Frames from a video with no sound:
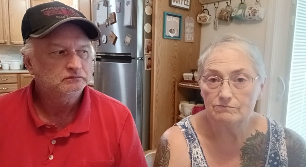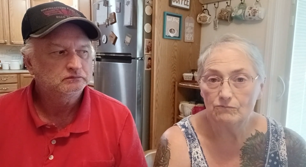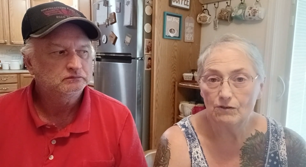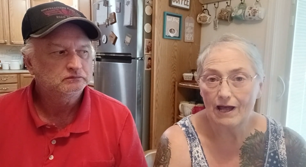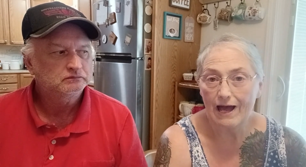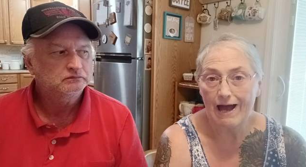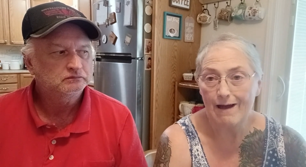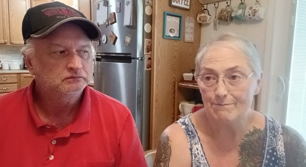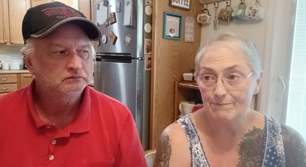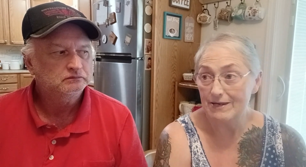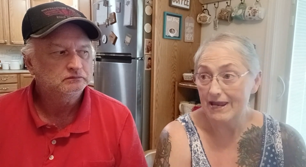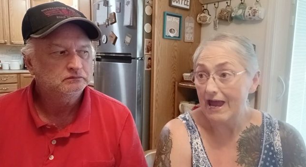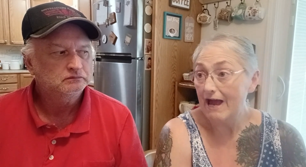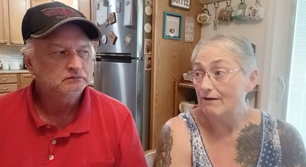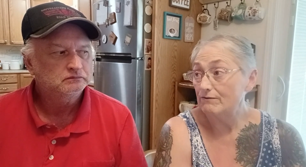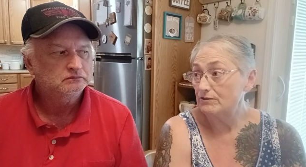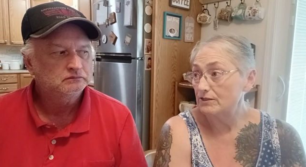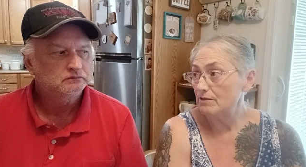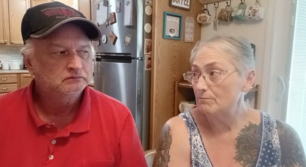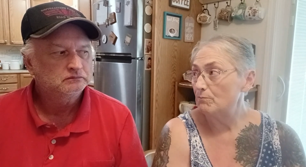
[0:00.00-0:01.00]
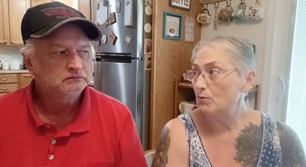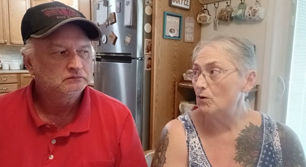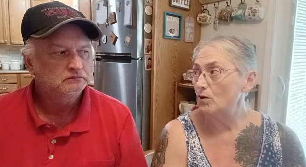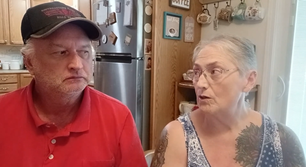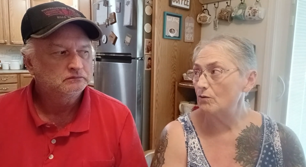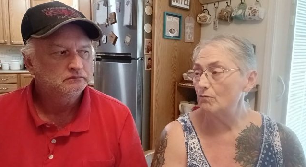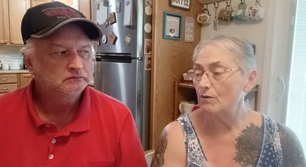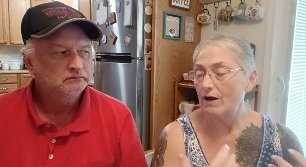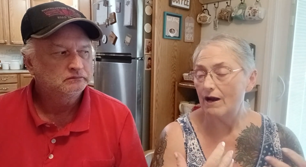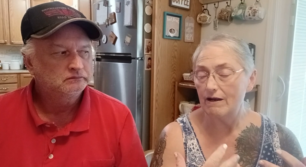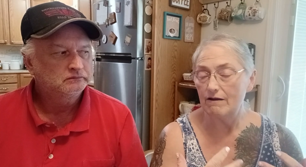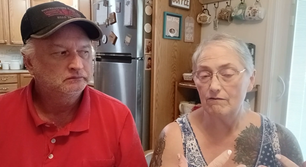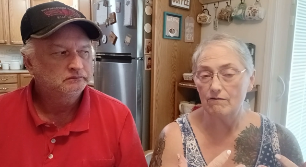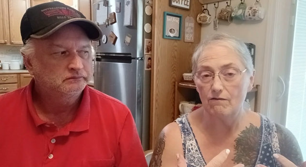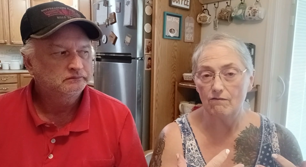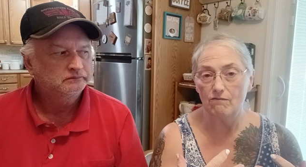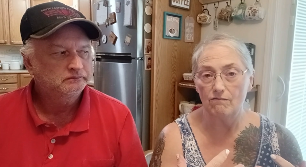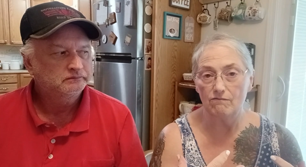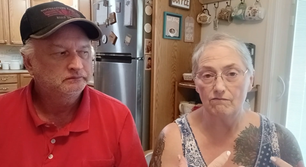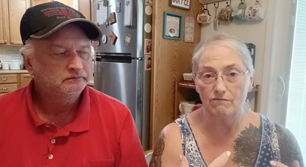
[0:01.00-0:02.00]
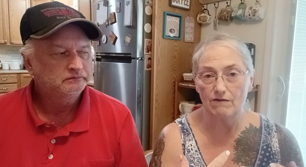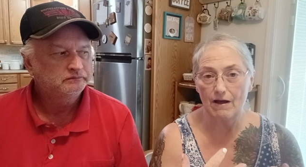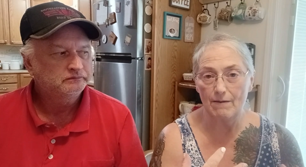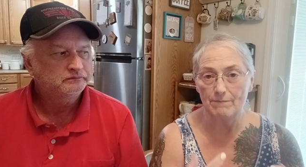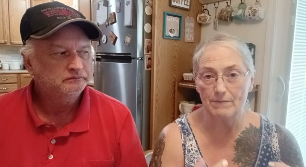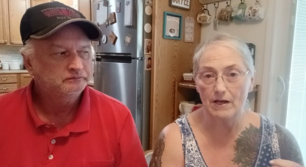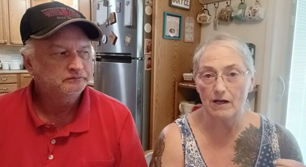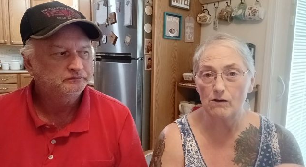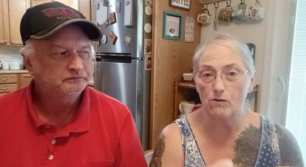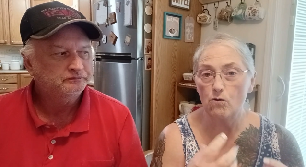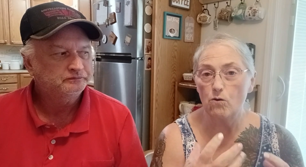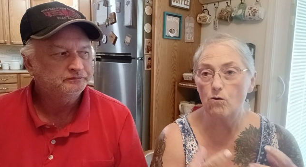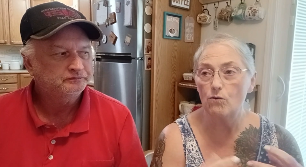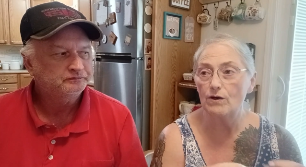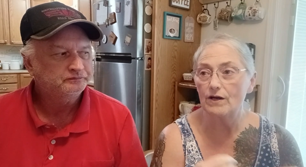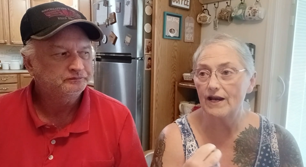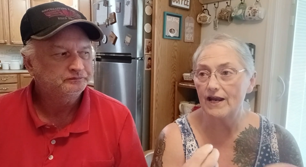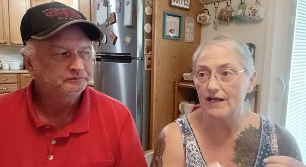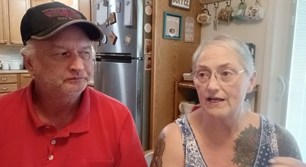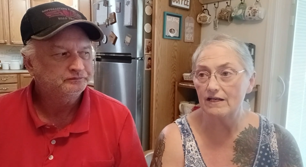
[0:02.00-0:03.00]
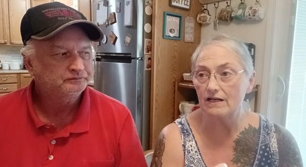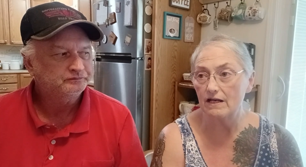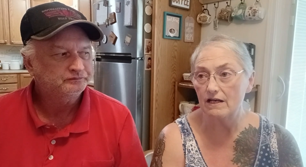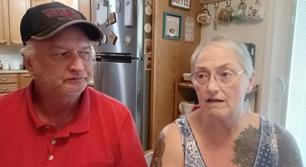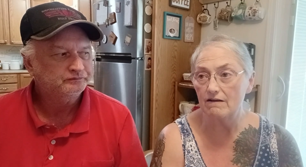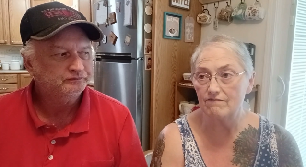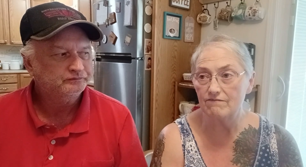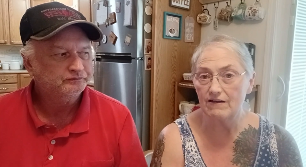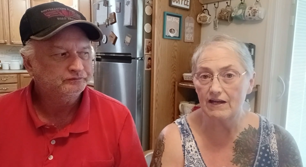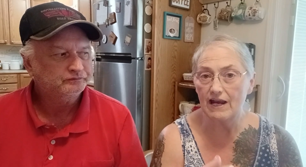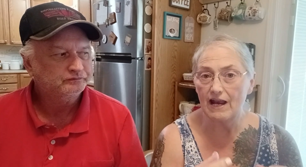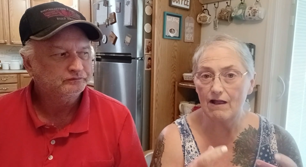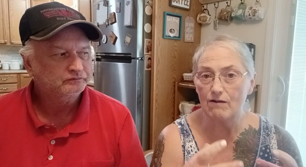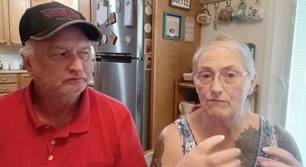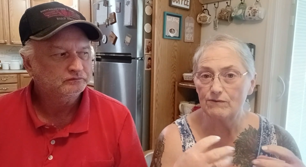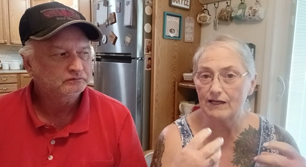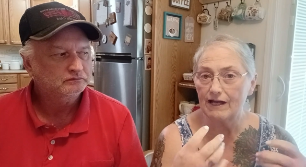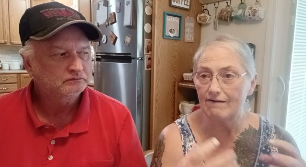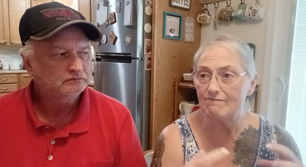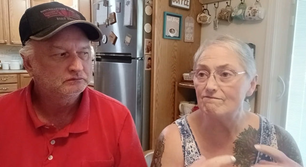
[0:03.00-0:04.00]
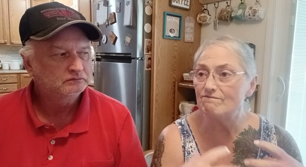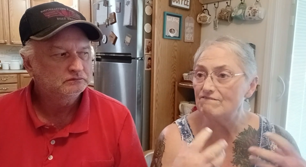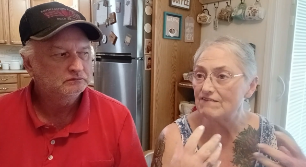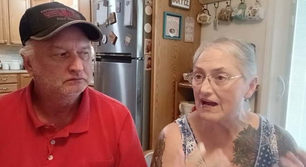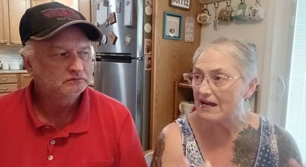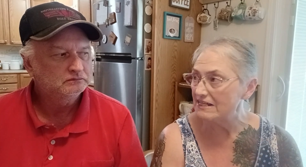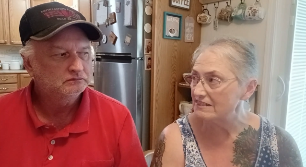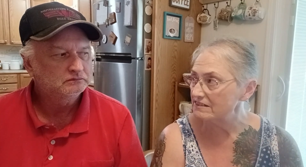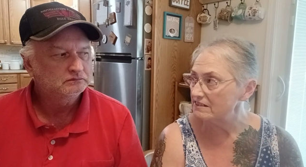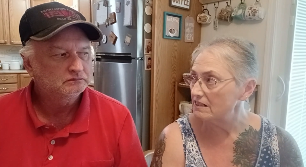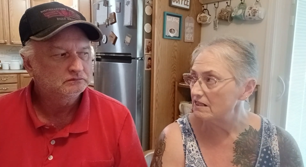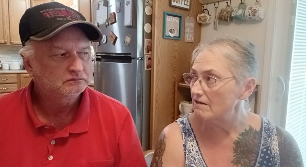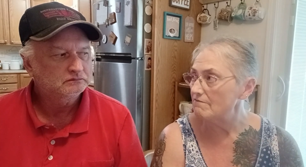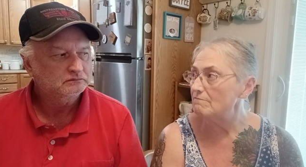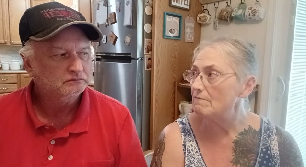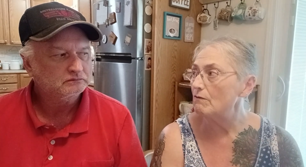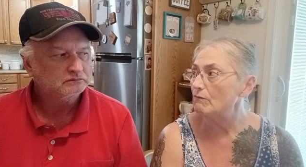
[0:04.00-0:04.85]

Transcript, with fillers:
Speaker 1: Well, I'm now to the point to where I don't, I'm not coordinated enough, and I don't think I'm fast enough.